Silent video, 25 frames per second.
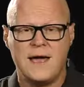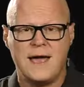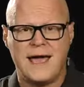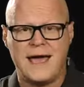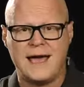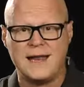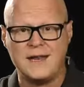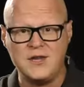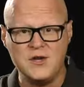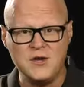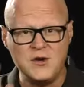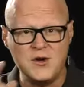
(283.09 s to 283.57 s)

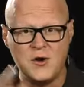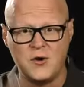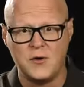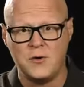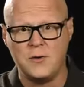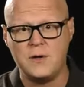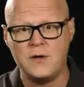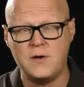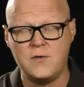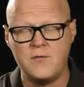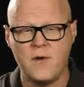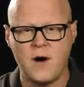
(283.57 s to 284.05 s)
And you know
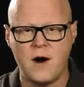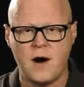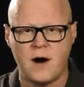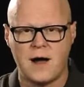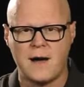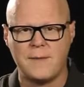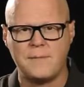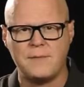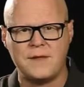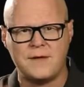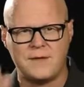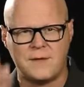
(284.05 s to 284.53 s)
who you are.
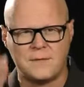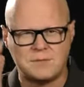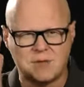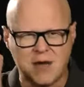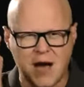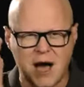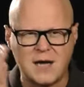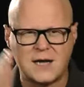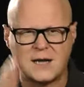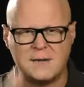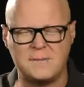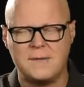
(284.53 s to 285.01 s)
I believe I'm
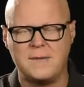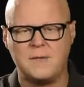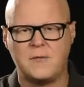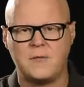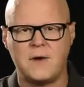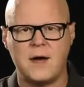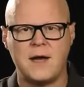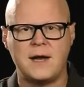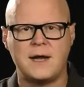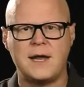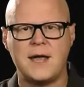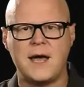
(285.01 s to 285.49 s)
talking to people
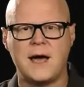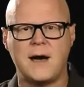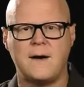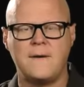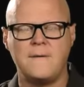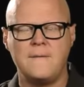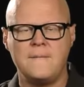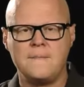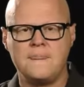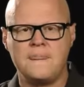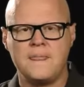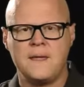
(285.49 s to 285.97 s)
right
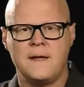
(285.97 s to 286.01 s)
now